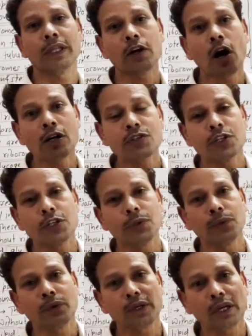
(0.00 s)
they
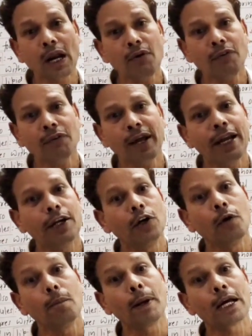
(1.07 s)
constitute rough
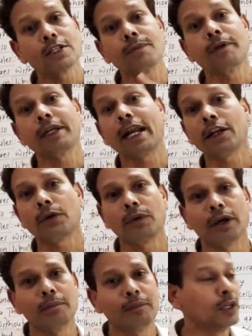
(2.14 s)
endoplasmic
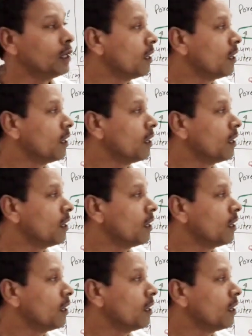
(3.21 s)
reticulum.